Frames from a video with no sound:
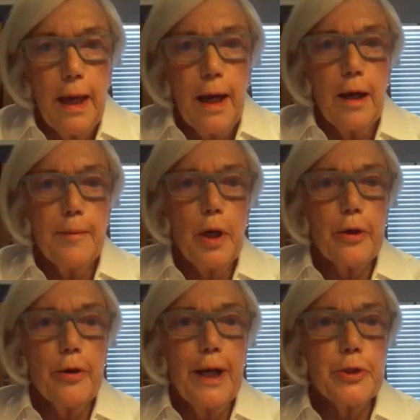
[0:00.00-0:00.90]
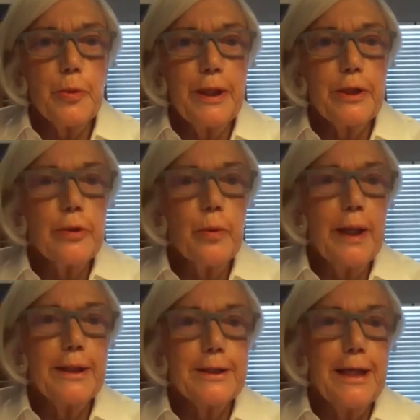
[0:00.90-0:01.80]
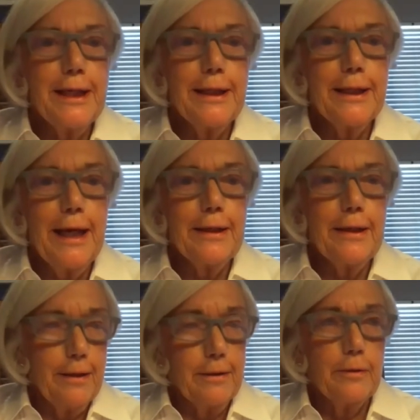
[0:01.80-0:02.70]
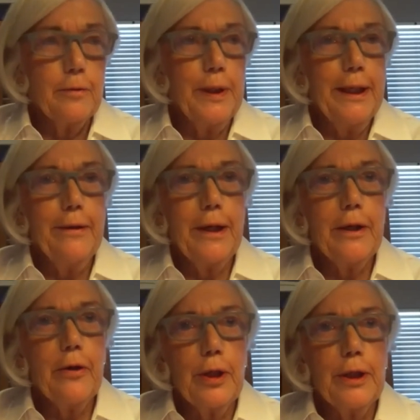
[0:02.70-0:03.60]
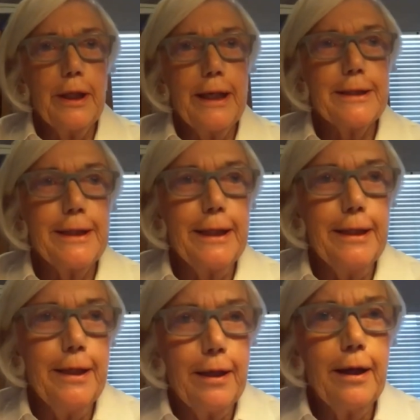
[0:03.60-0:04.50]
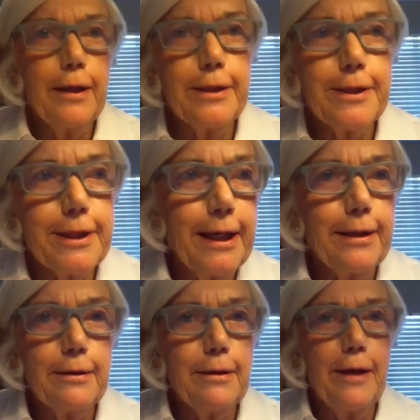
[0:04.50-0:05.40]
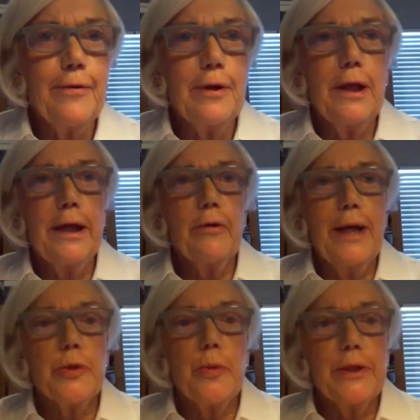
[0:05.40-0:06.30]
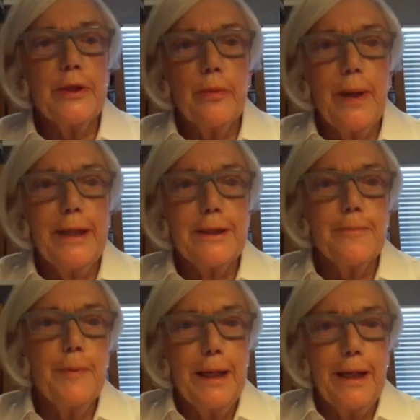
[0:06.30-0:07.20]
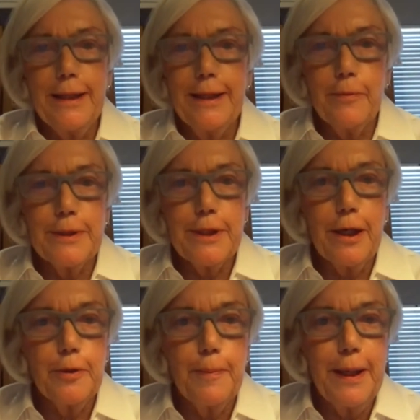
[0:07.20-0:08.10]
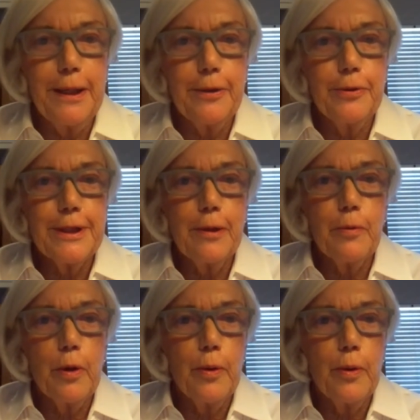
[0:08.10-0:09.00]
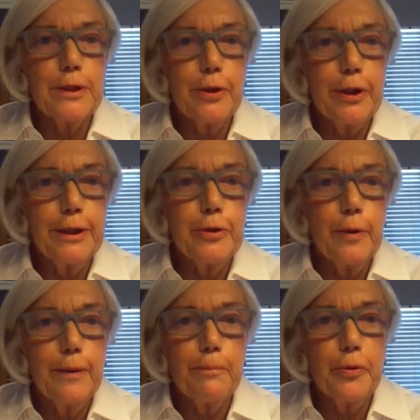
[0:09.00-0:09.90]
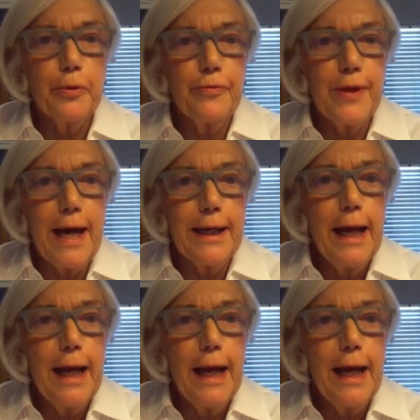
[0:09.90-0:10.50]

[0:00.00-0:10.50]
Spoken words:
Our graduation rates, that we currently exceed the state level on graduation rates, but I think it was Dr. Baker who said we're always looking to improve that.